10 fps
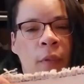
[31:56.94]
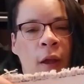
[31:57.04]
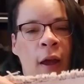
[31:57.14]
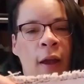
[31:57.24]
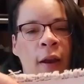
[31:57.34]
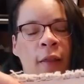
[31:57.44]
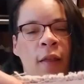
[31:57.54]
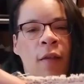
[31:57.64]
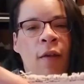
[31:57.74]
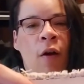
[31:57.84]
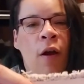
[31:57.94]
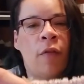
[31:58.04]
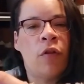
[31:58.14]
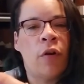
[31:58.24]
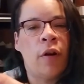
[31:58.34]
And this is how I
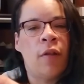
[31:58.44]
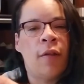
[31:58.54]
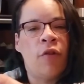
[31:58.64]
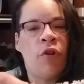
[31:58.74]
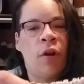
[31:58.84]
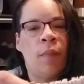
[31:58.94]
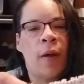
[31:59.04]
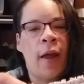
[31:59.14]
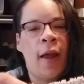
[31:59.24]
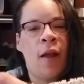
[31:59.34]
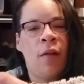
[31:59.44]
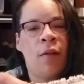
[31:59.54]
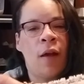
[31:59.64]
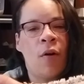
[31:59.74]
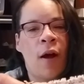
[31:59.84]
have started stitching my
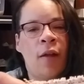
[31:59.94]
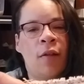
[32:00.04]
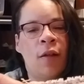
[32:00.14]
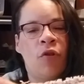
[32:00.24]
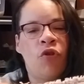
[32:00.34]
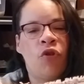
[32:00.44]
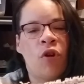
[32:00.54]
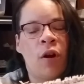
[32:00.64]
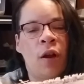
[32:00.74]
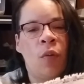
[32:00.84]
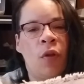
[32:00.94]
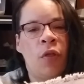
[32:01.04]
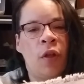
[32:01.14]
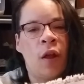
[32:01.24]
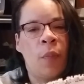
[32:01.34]
Haids now. I stitch starting
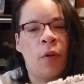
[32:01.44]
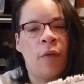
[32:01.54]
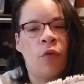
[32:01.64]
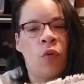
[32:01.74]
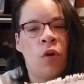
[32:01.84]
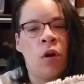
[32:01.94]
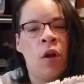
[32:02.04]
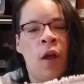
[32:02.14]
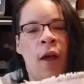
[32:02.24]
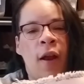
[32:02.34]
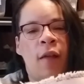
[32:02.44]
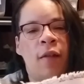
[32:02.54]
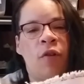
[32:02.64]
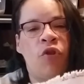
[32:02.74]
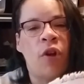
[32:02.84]
with the upper left corner, and I
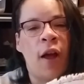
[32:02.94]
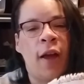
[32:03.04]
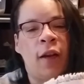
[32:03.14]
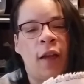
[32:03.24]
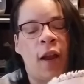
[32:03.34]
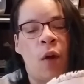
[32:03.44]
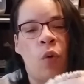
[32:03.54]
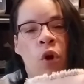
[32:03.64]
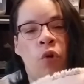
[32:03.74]
stitch diagonally. And I will go